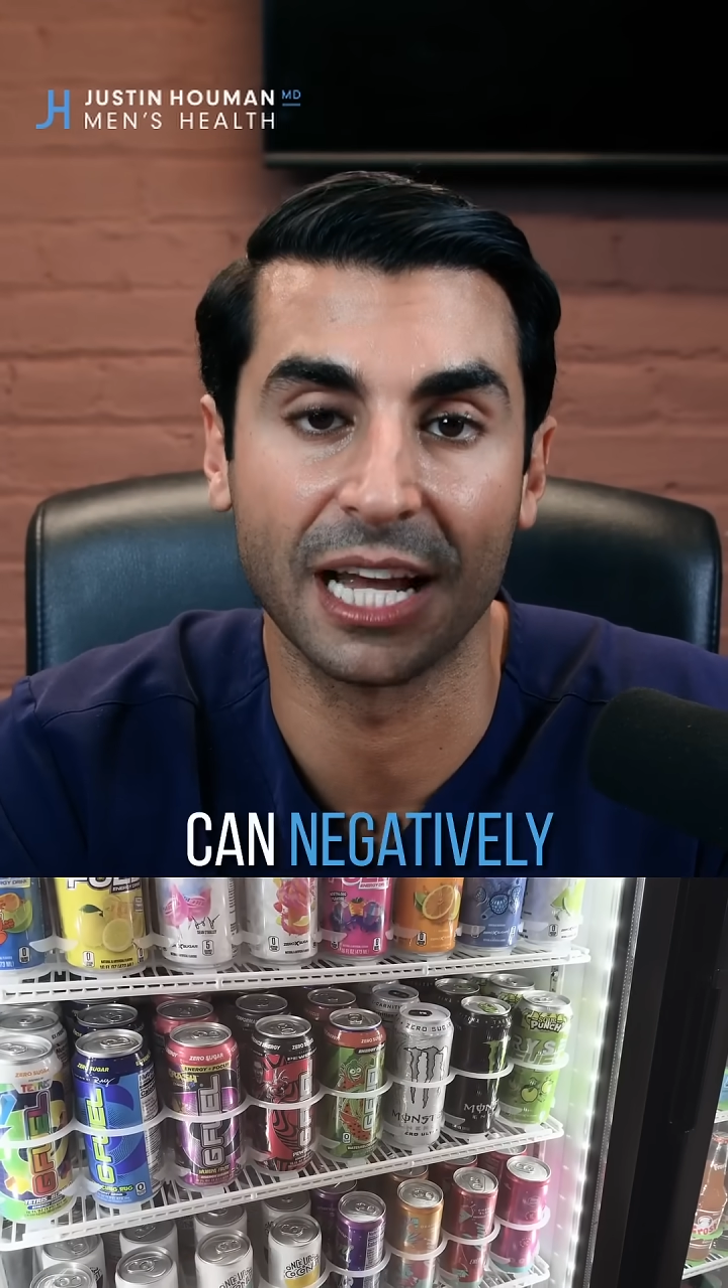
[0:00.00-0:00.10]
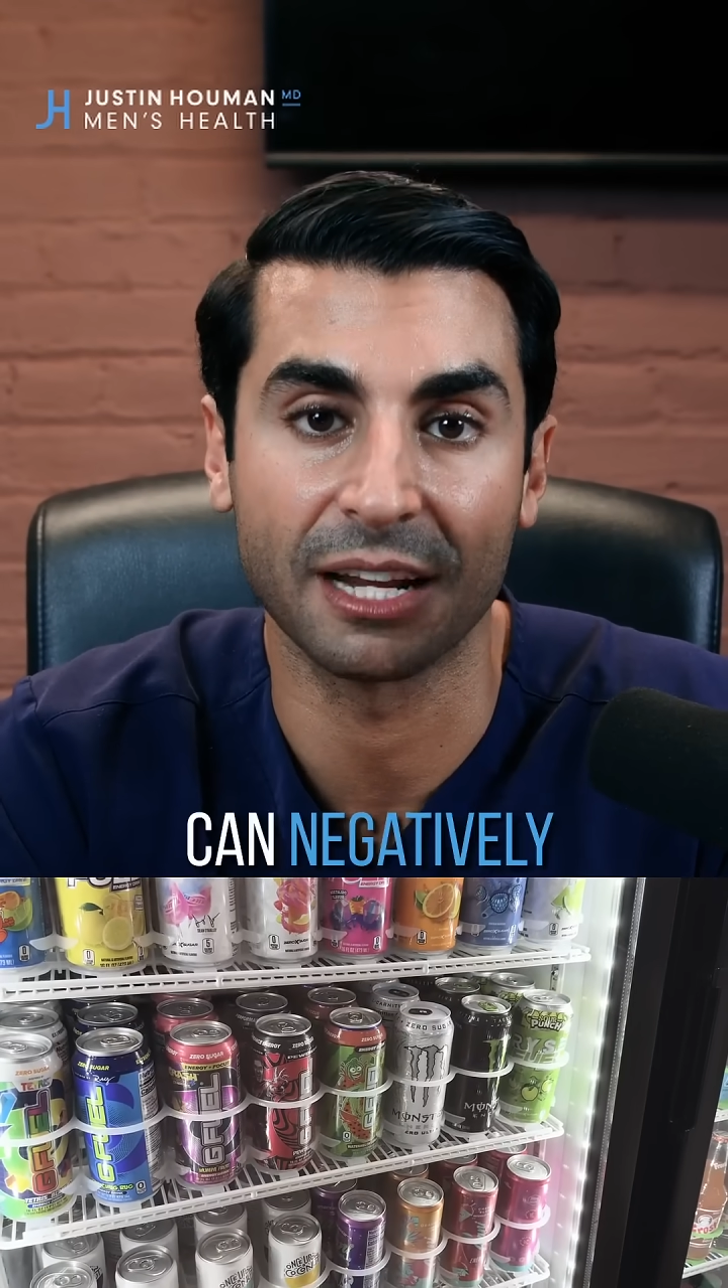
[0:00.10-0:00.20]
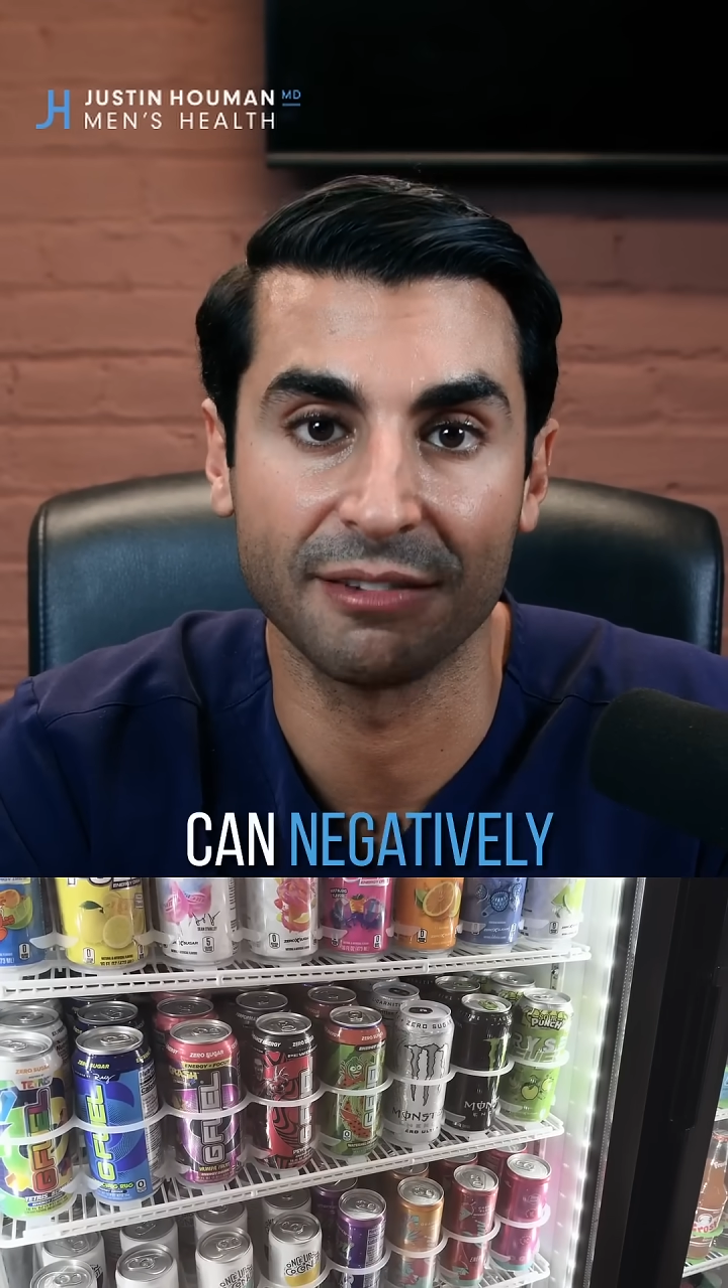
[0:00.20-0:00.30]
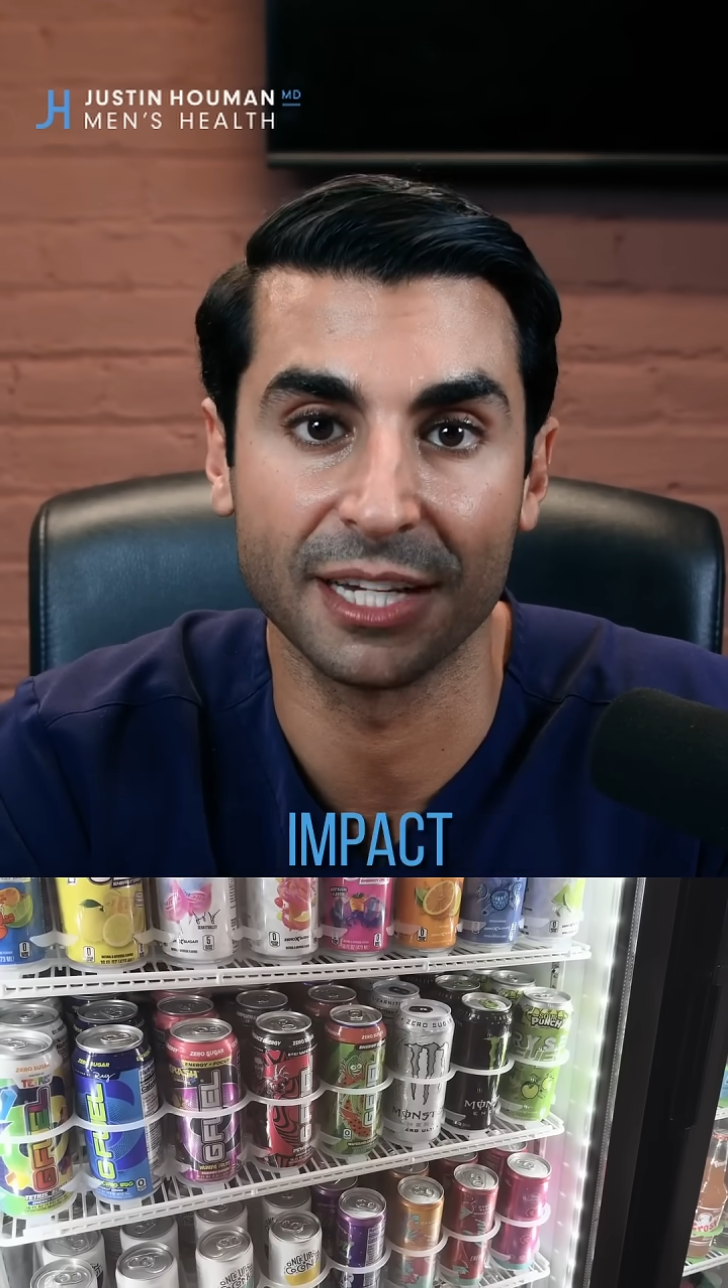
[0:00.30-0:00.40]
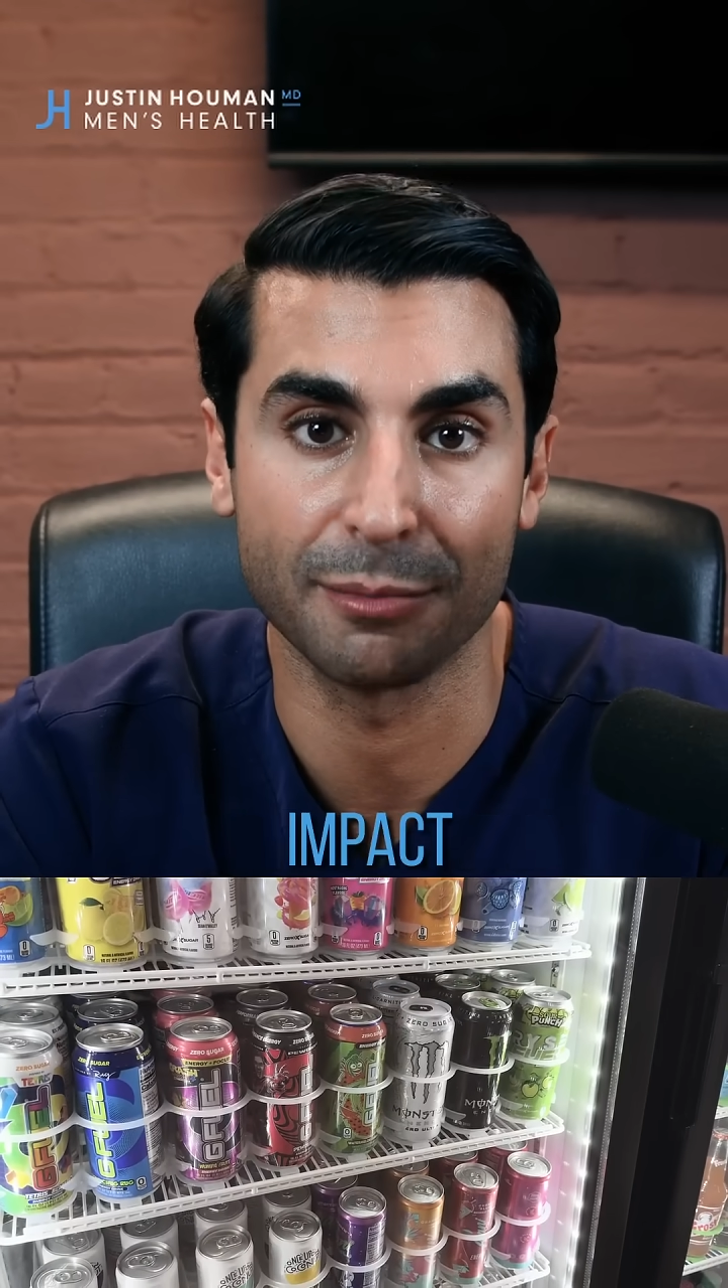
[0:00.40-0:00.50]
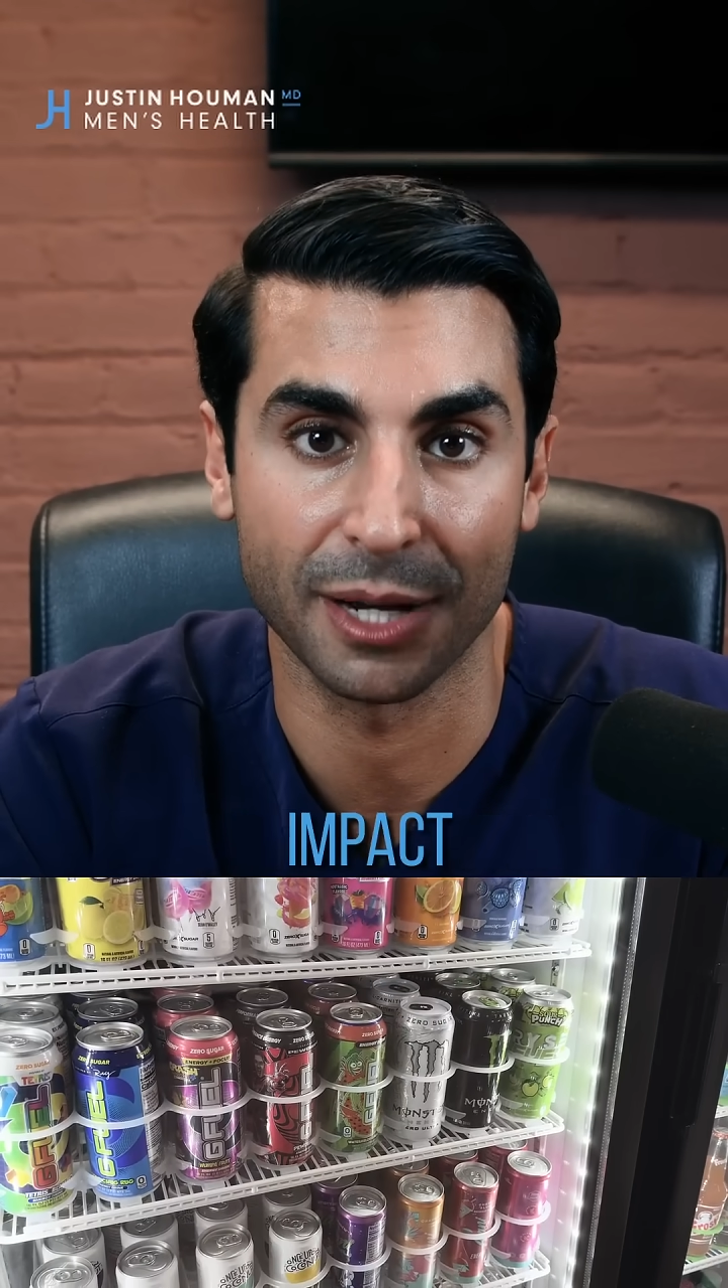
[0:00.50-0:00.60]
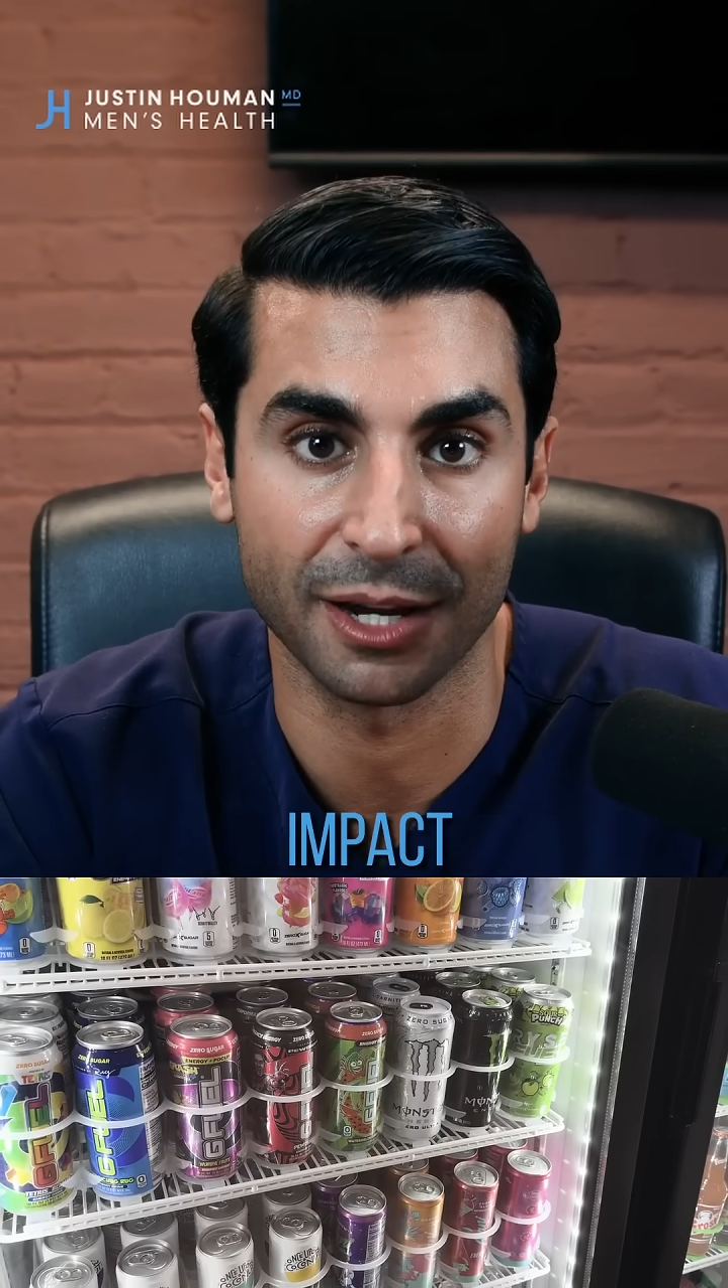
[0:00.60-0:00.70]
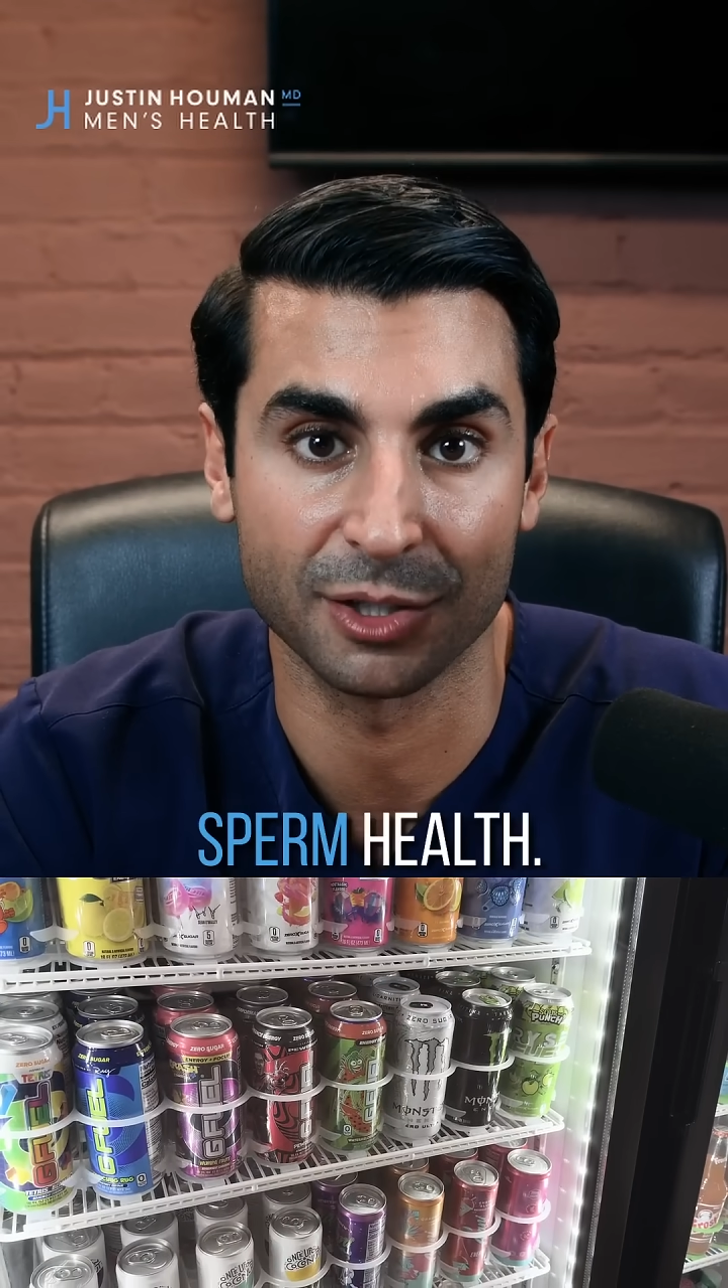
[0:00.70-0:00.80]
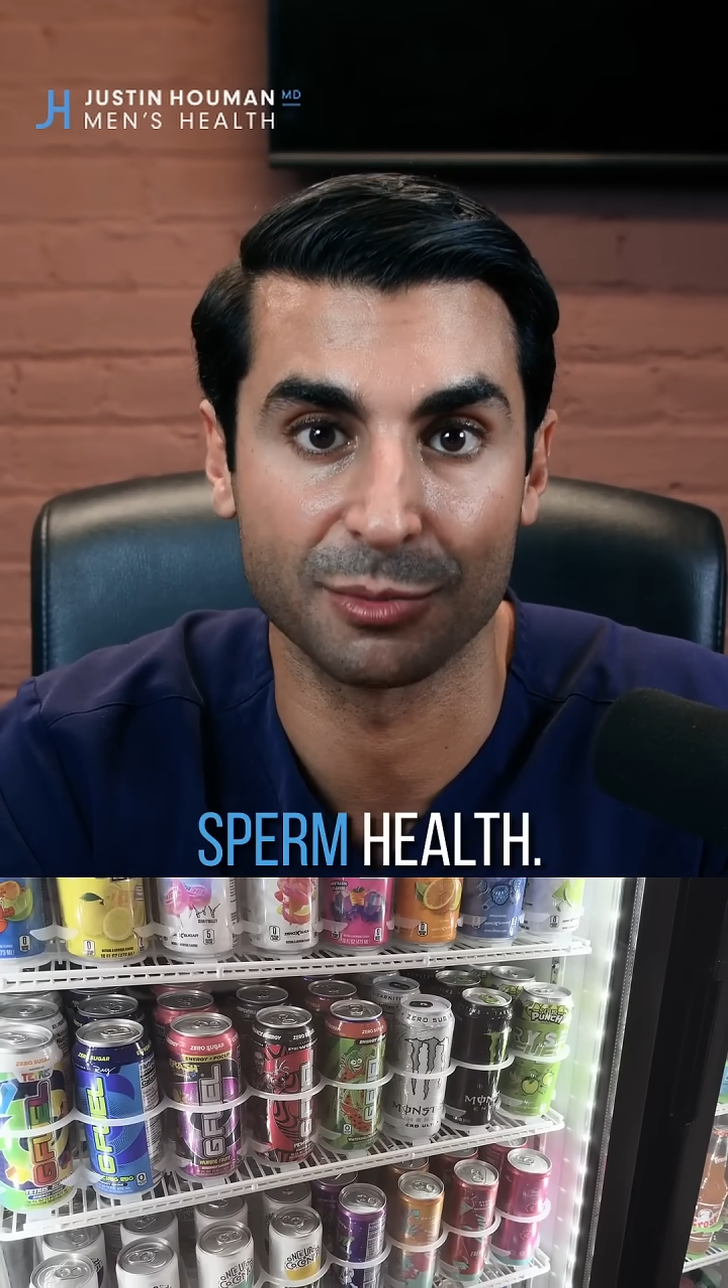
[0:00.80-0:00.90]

negatively impact